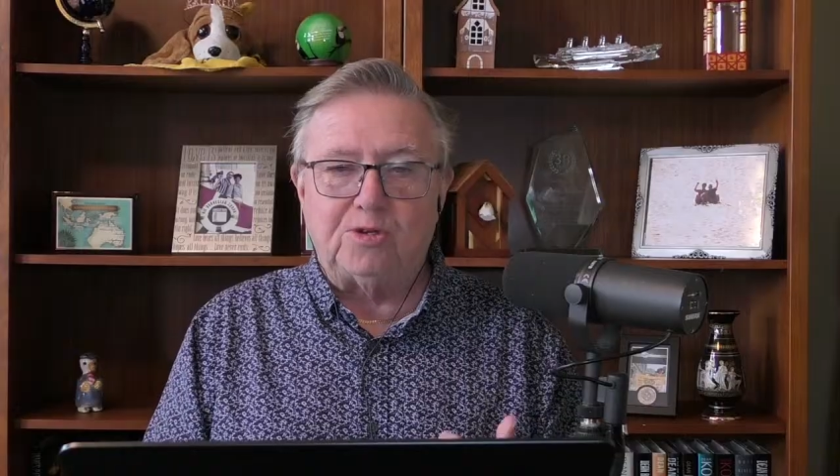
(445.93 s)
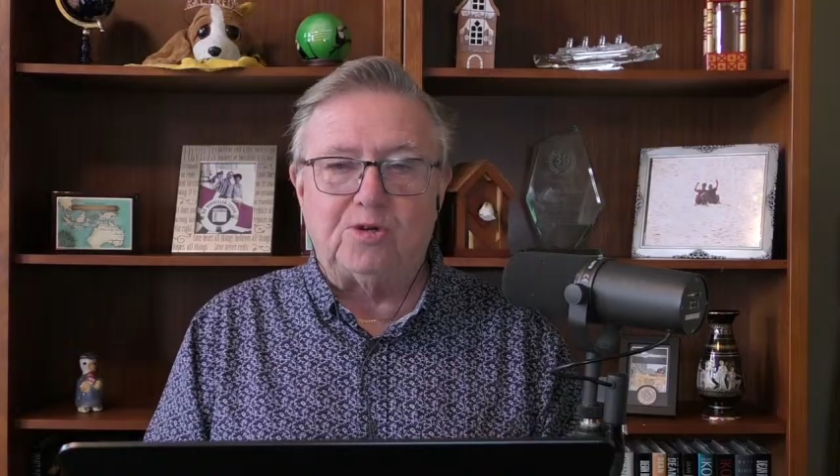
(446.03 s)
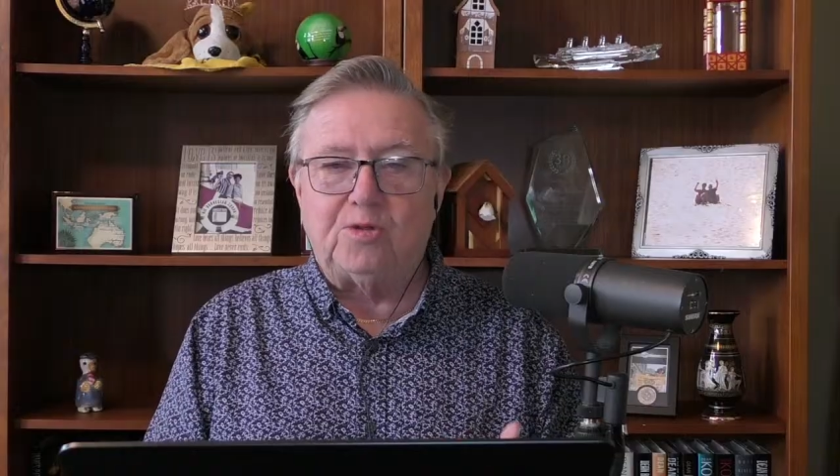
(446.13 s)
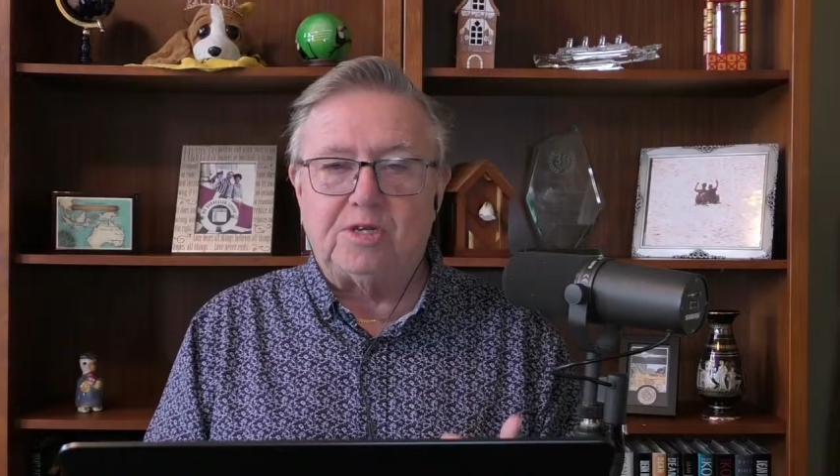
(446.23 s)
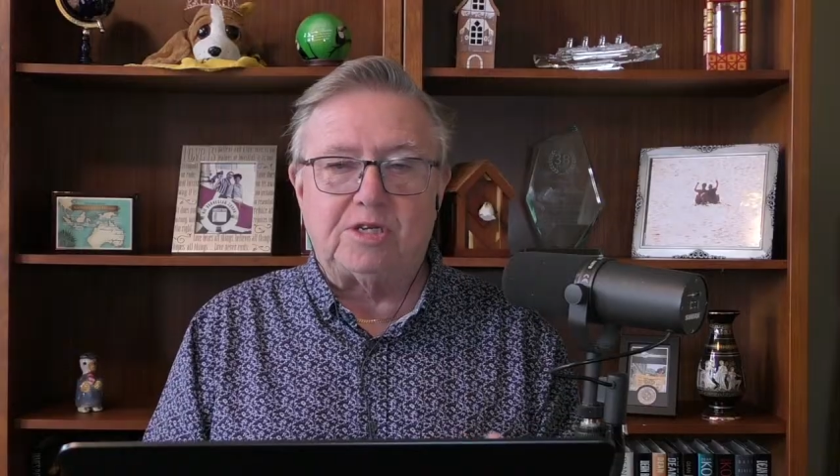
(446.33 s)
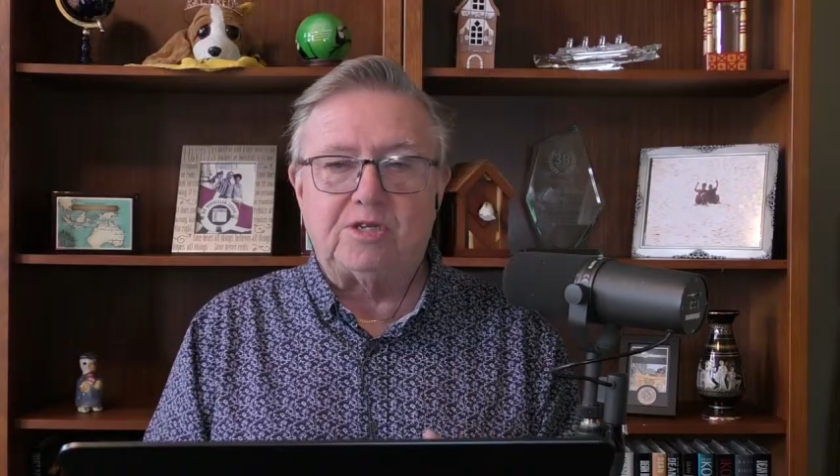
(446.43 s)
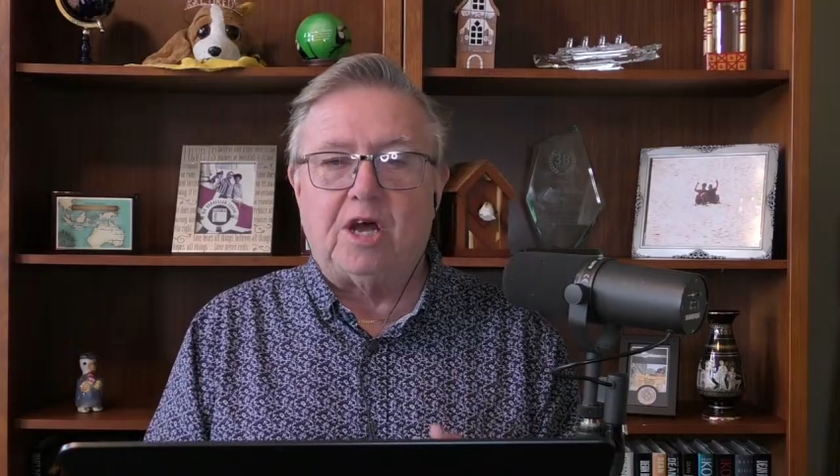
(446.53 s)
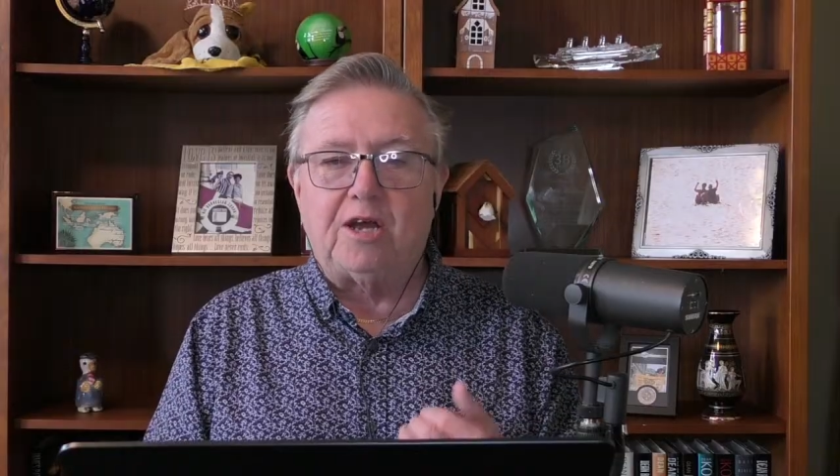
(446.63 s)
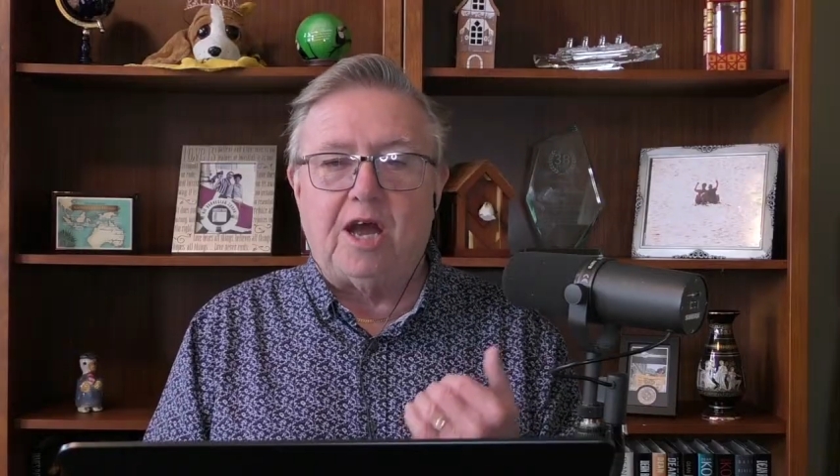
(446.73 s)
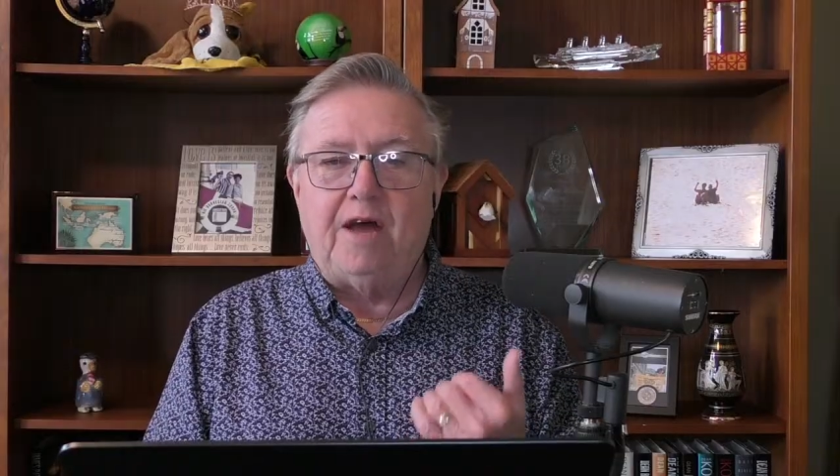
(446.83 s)
this is I
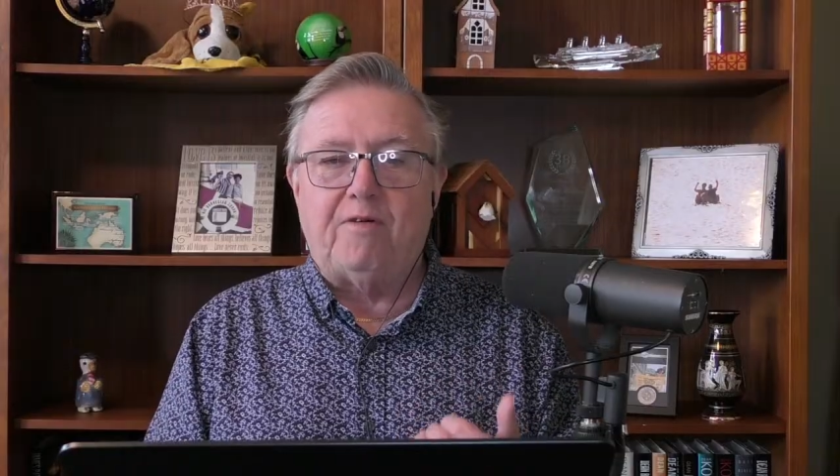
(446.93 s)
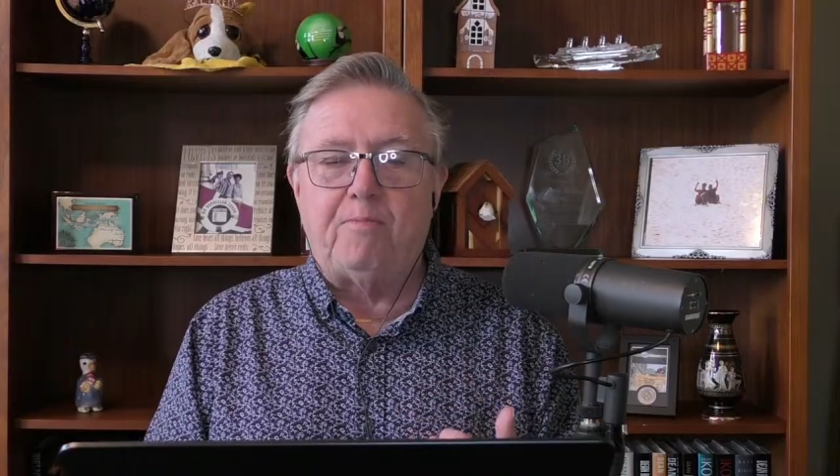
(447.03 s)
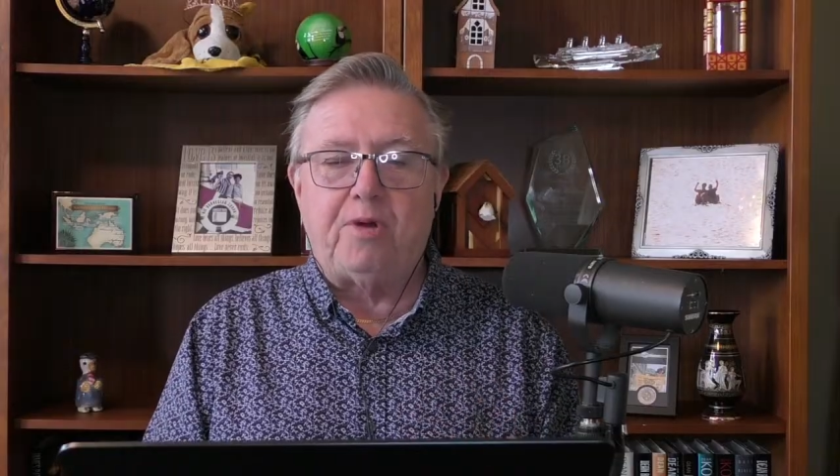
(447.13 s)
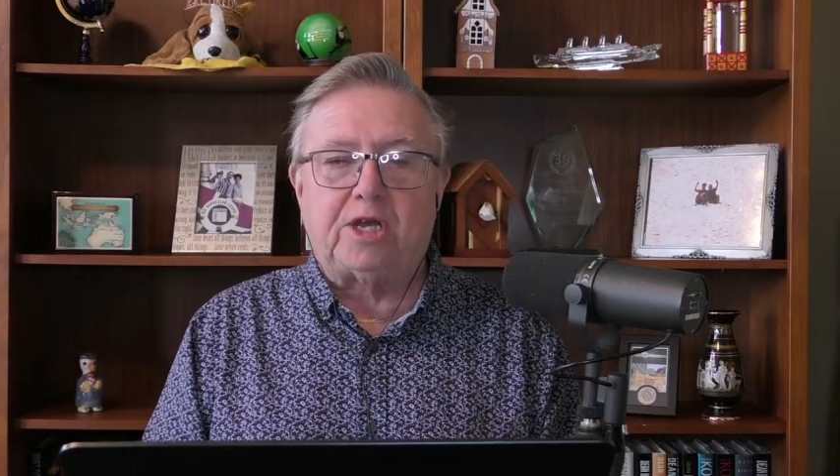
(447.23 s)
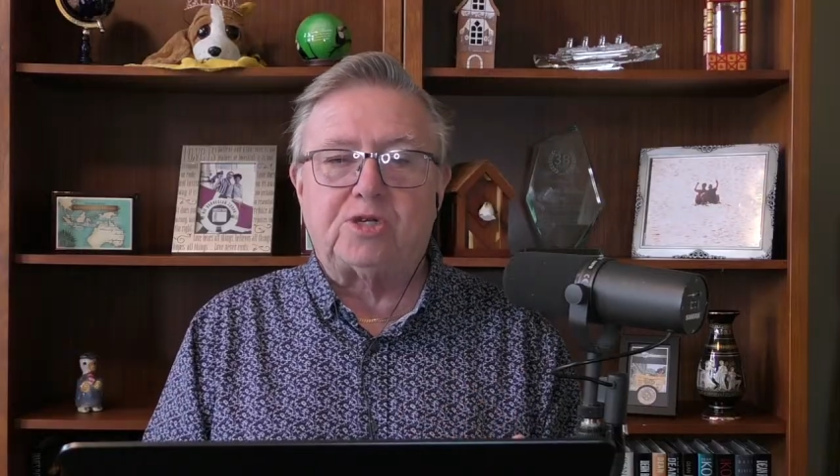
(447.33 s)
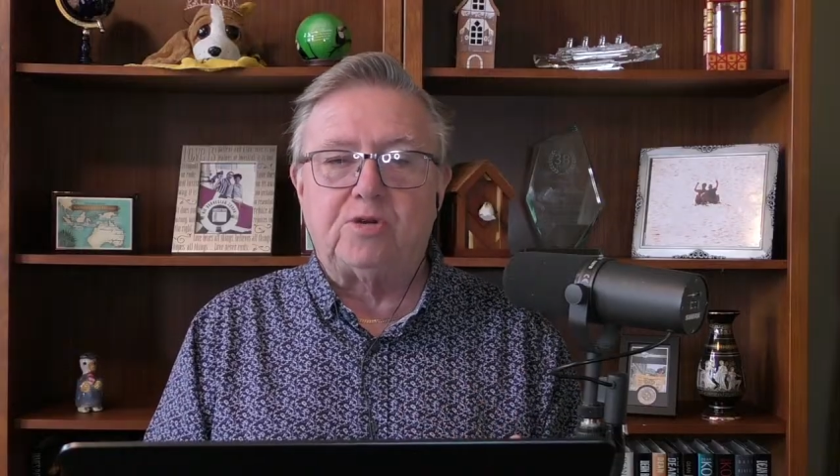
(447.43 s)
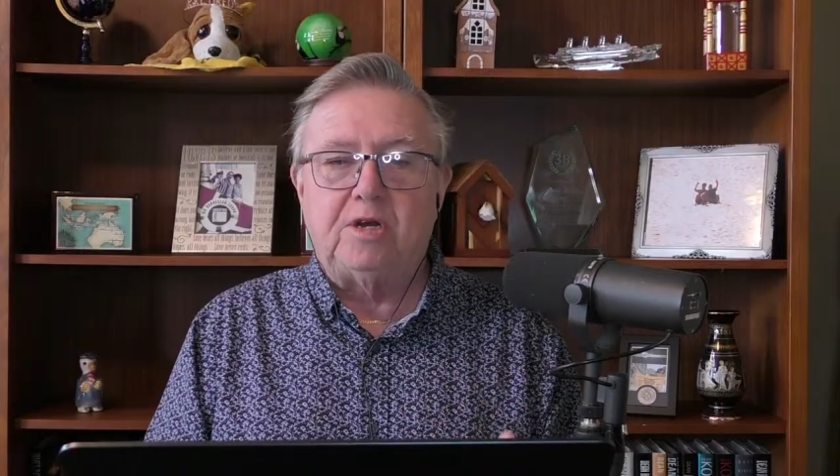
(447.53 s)
have a picture,